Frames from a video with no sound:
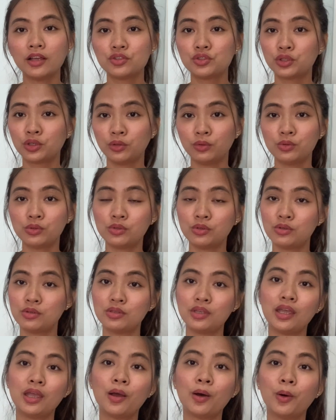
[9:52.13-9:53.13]
choose to
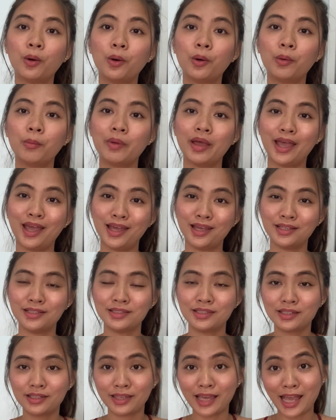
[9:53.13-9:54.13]
stay home
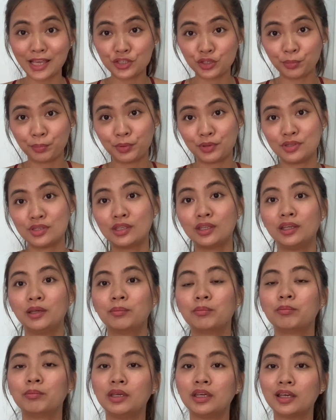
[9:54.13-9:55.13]
and catch up and
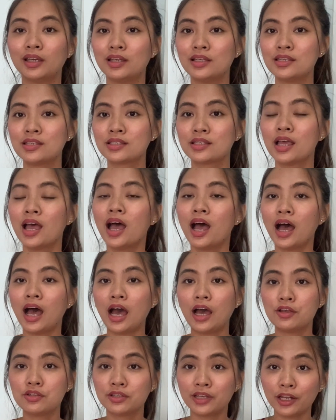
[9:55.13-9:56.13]
sleep because
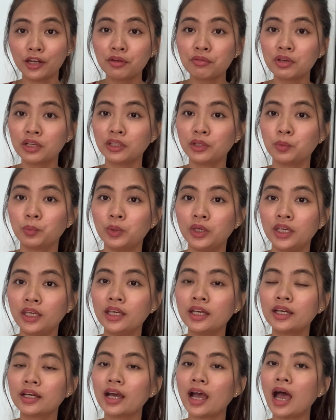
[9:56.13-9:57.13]
I was getting really
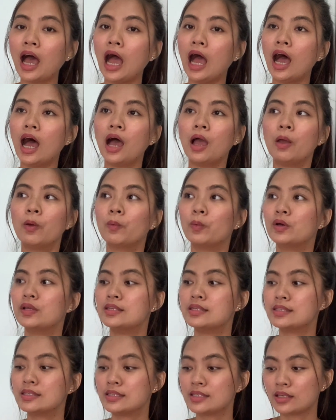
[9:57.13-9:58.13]
weak. I
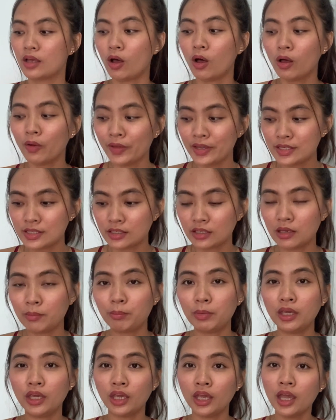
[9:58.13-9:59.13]
was always
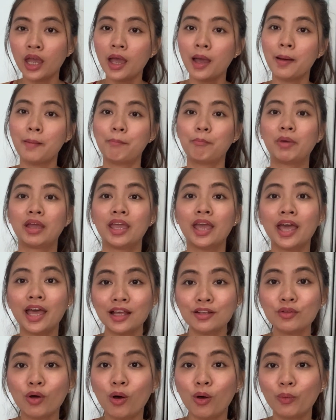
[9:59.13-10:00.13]
sleepy. my
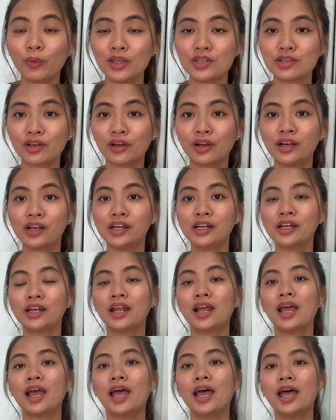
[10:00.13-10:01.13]
head always hurt,
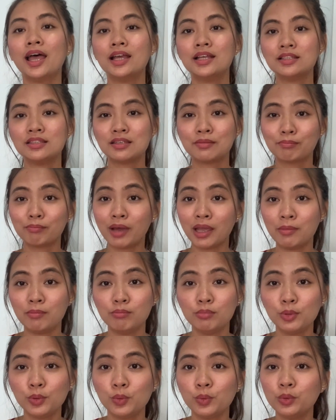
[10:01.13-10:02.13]
and my
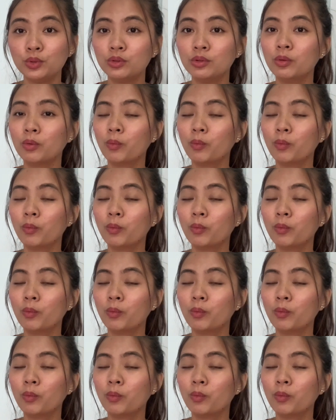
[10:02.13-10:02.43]
mood